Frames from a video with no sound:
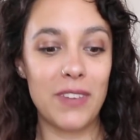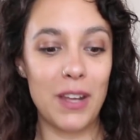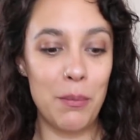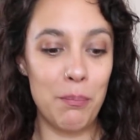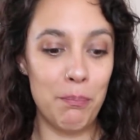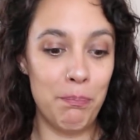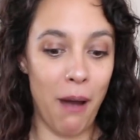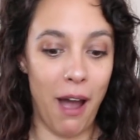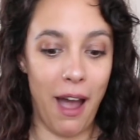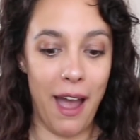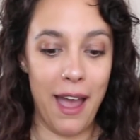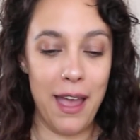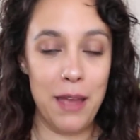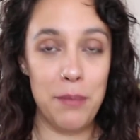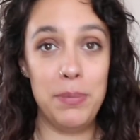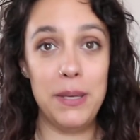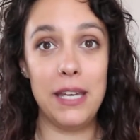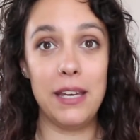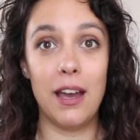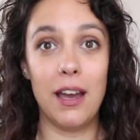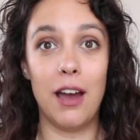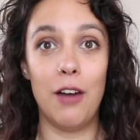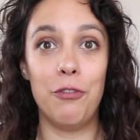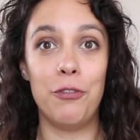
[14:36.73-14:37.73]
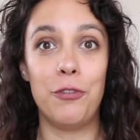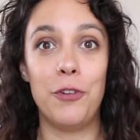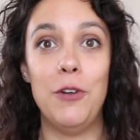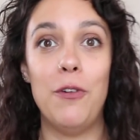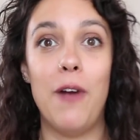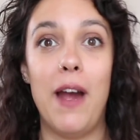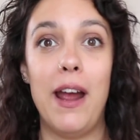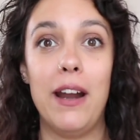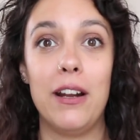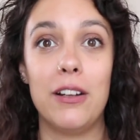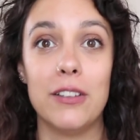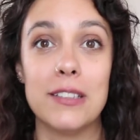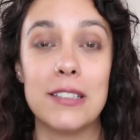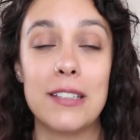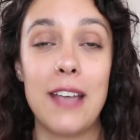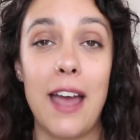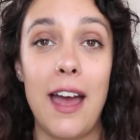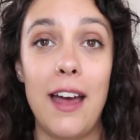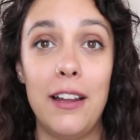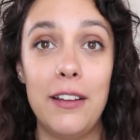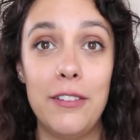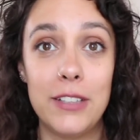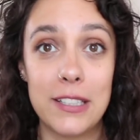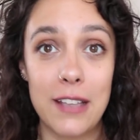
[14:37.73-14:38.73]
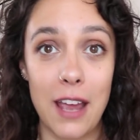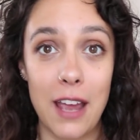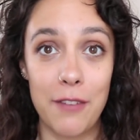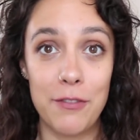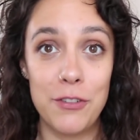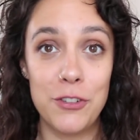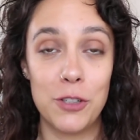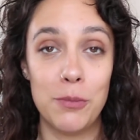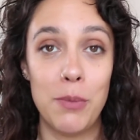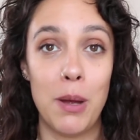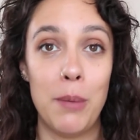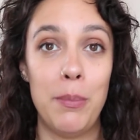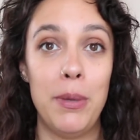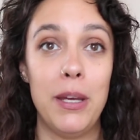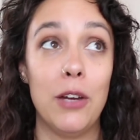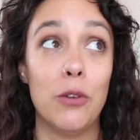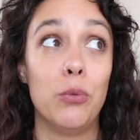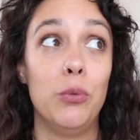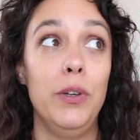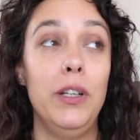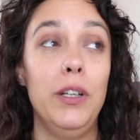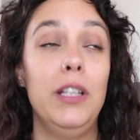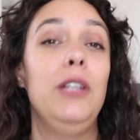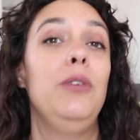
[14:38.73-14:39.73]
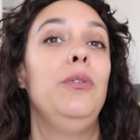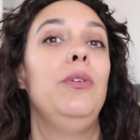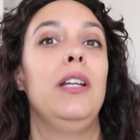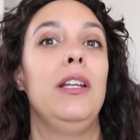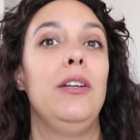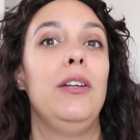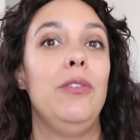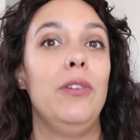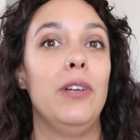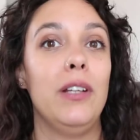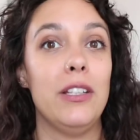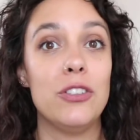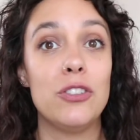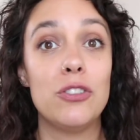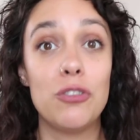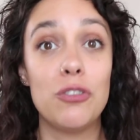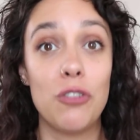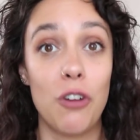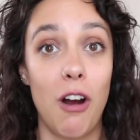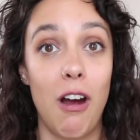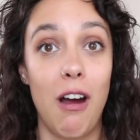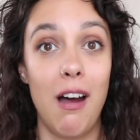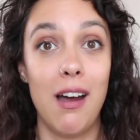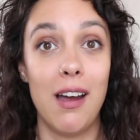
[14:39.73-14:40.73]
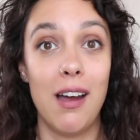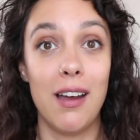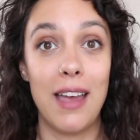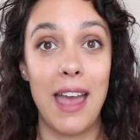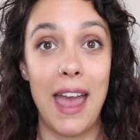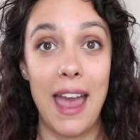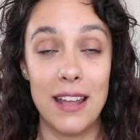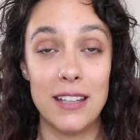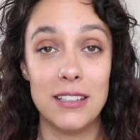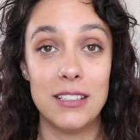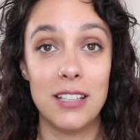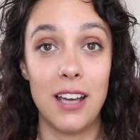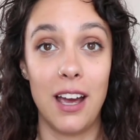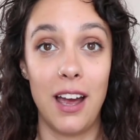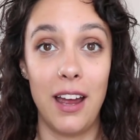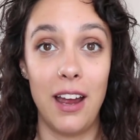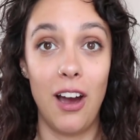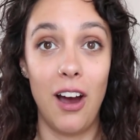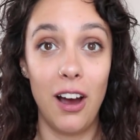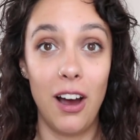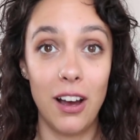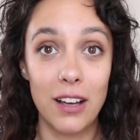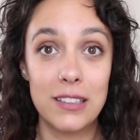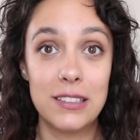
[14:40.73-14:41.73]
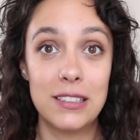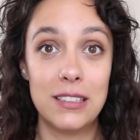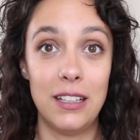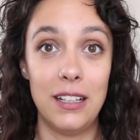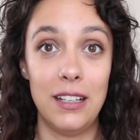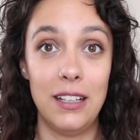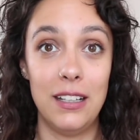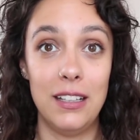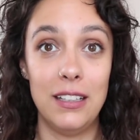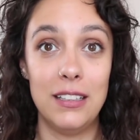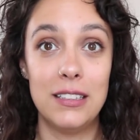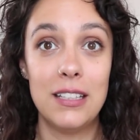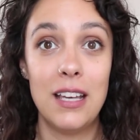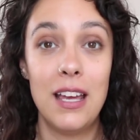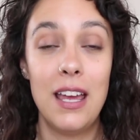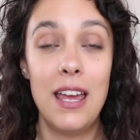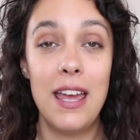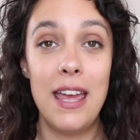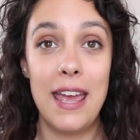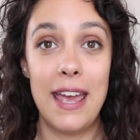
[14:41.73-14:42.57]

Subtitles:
by being a free radical scavenger, by being a really, really, really strong antioxidant,